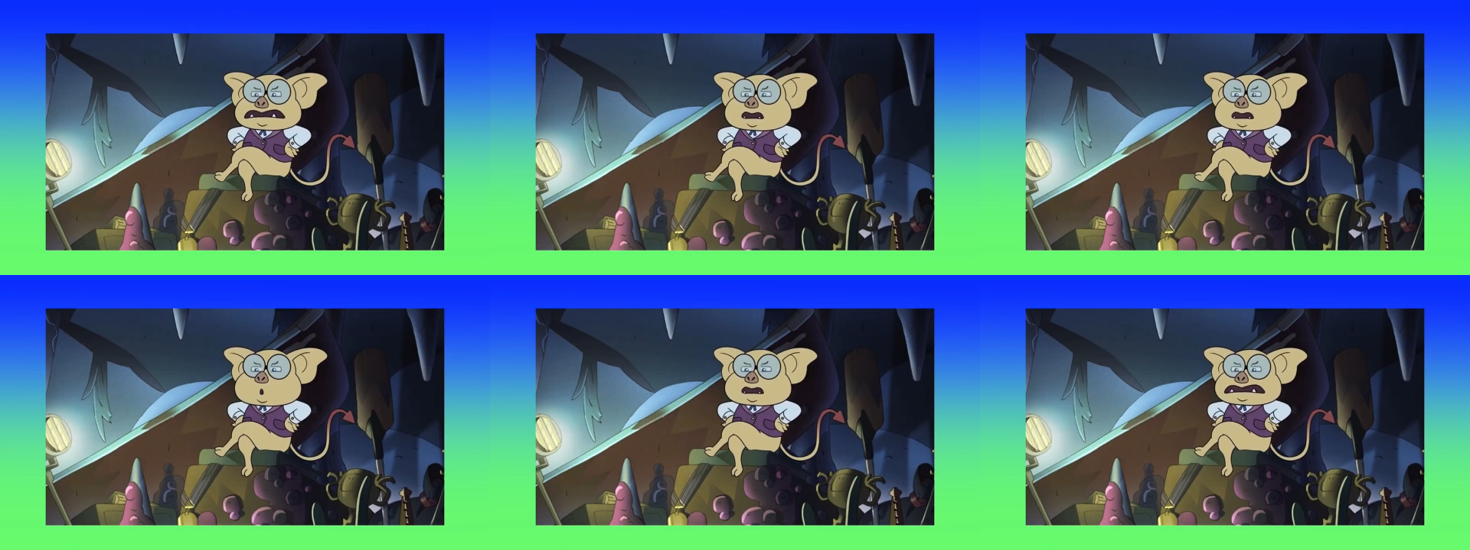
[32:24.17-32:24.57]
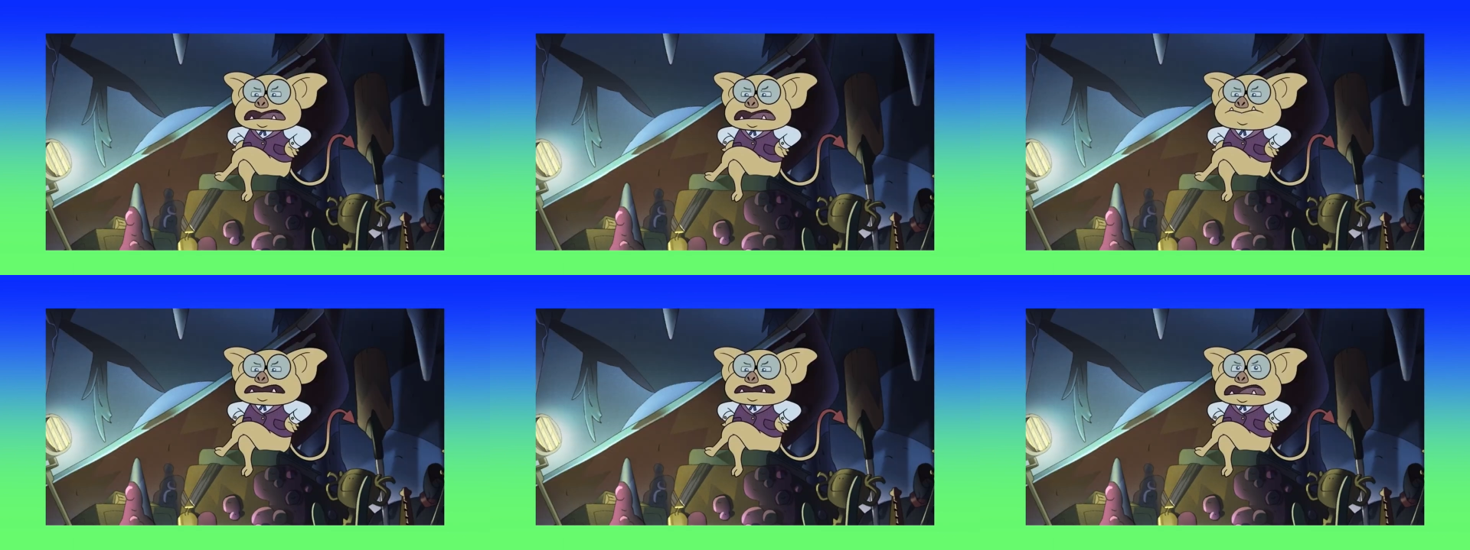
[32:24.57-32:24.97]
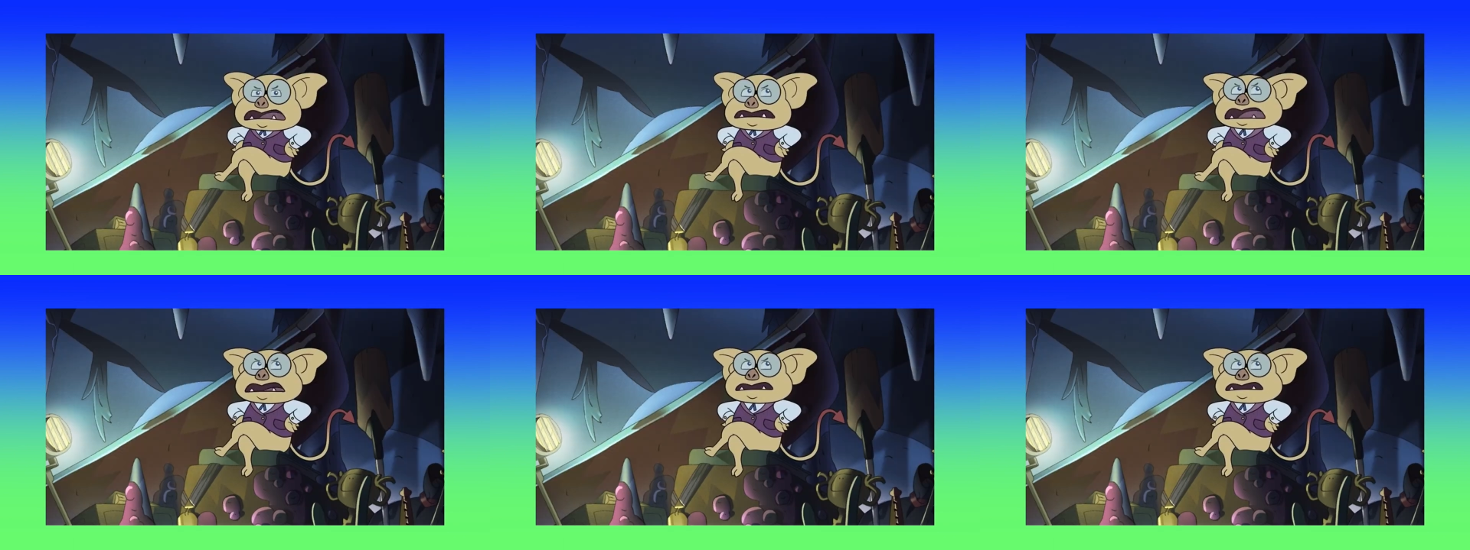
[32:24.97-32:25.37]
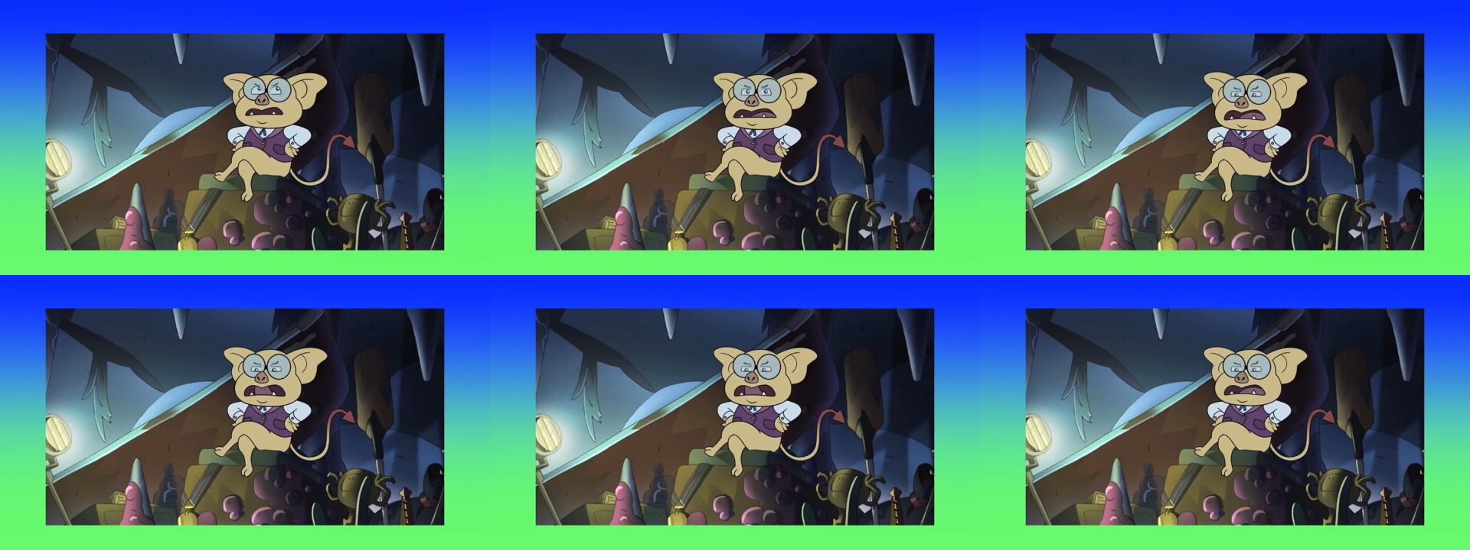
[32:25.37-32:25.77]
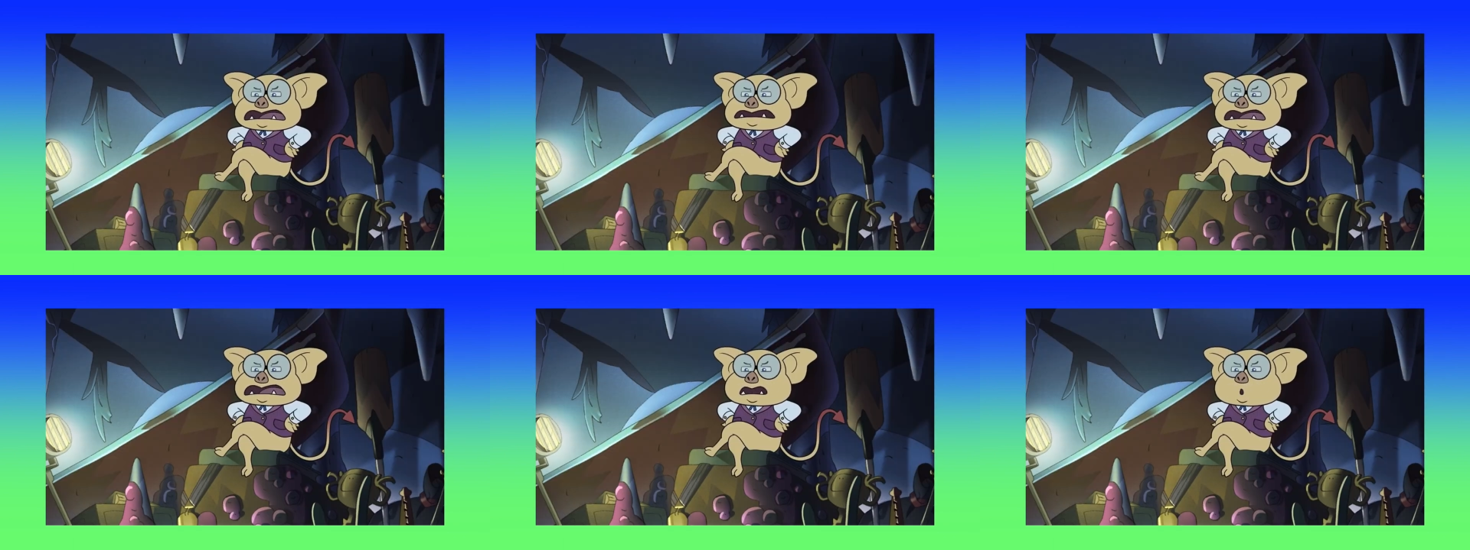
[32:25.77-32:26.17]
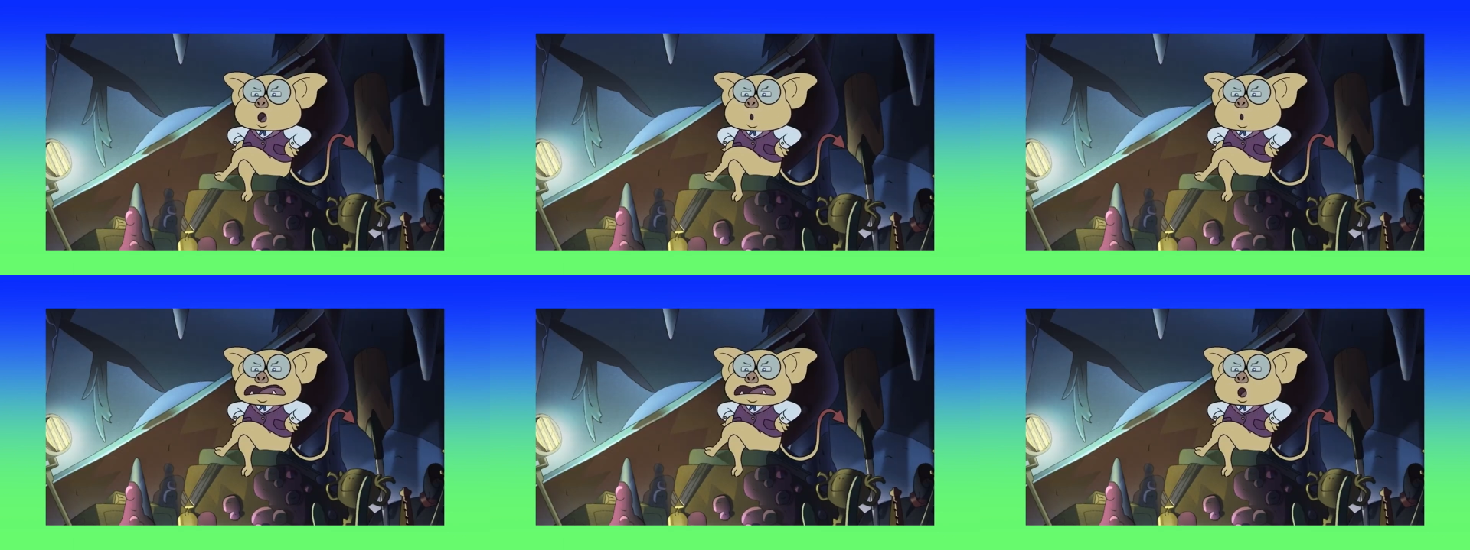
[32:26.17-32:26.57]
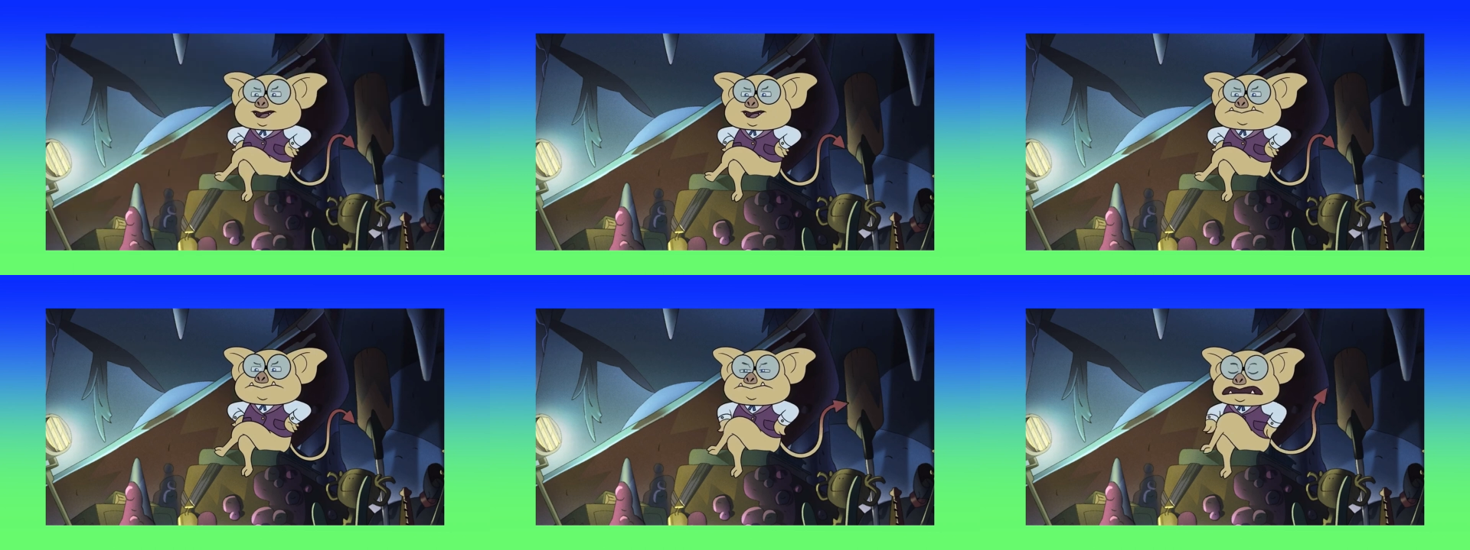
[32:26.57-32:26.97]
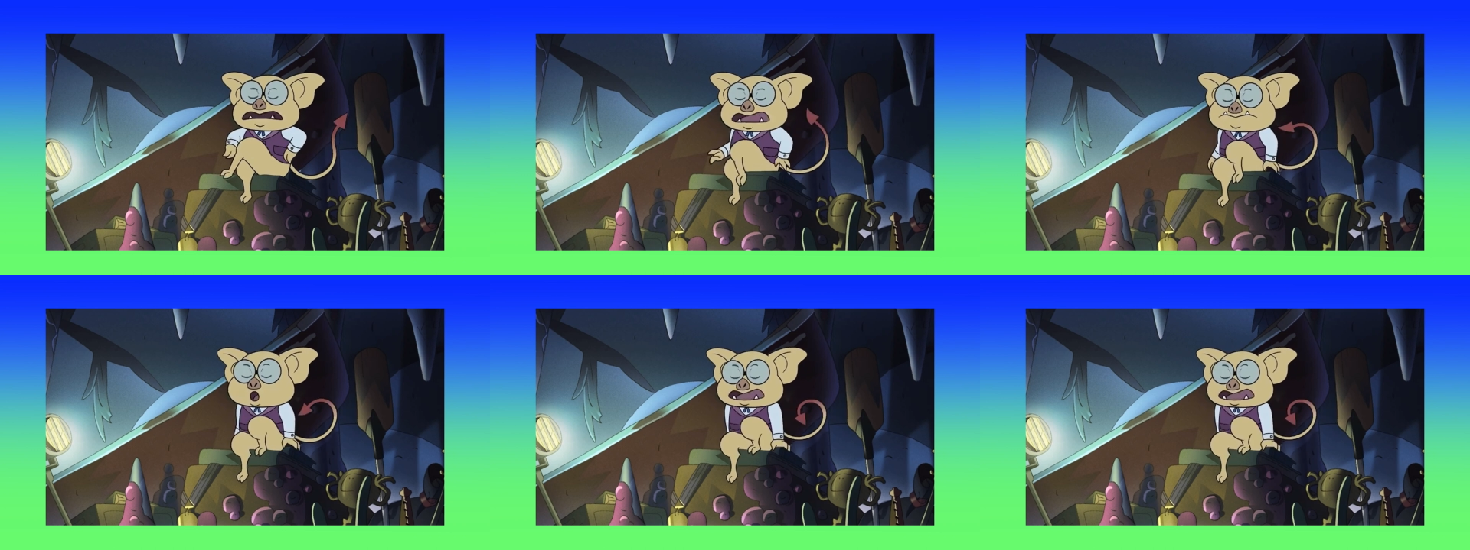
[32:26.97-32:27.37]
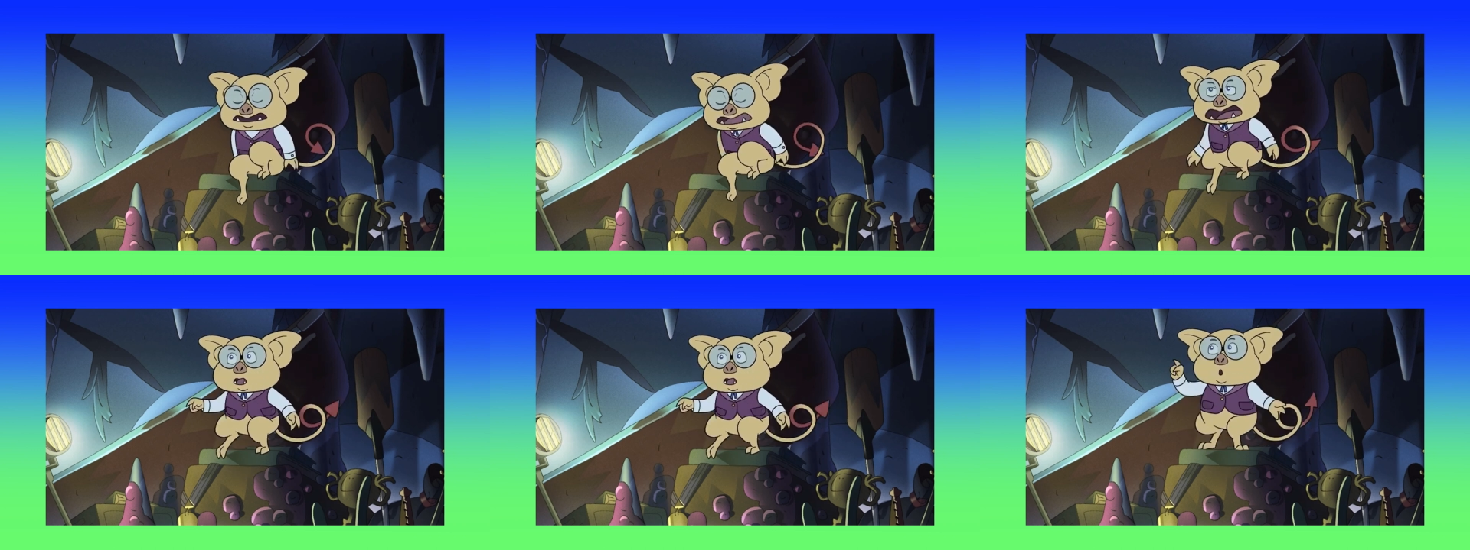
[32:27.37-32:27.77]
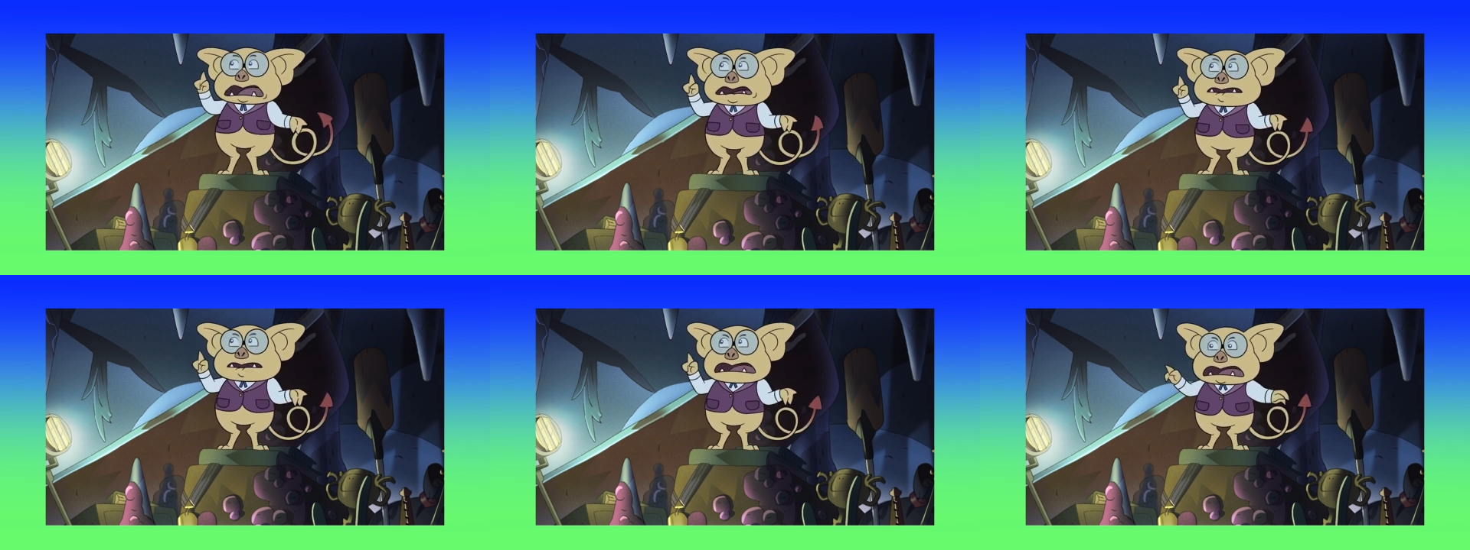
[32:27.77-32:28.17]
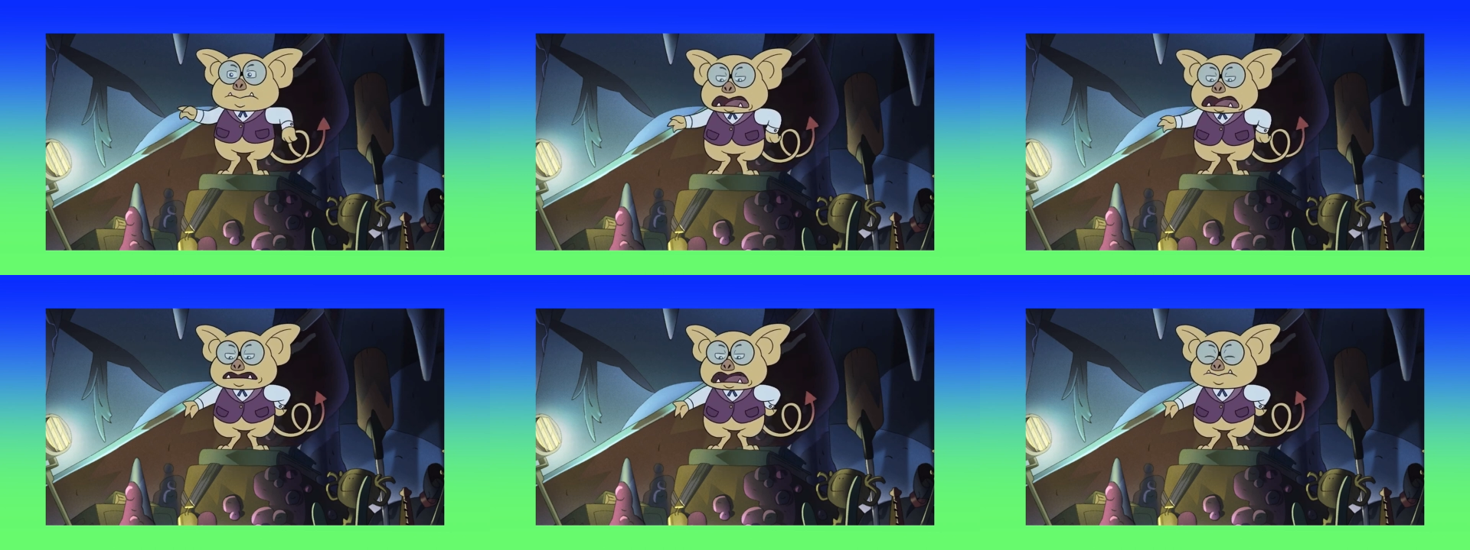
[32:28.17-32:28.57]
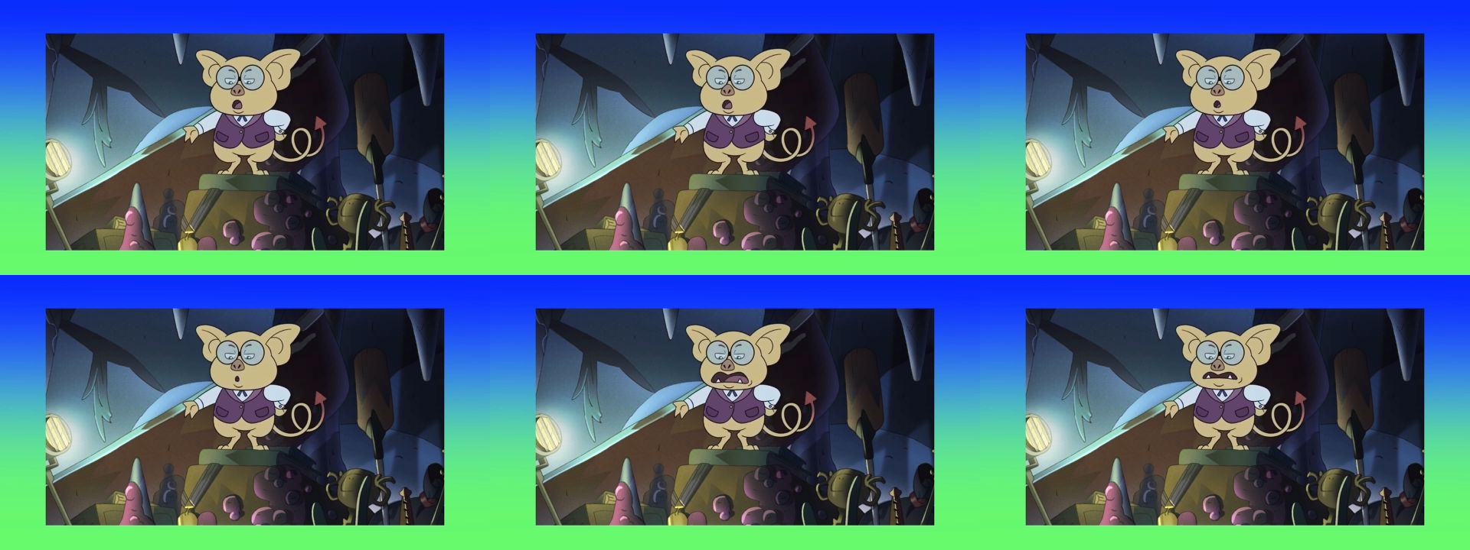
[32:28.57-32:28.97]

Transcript: No face is visible, so there are no lips to read.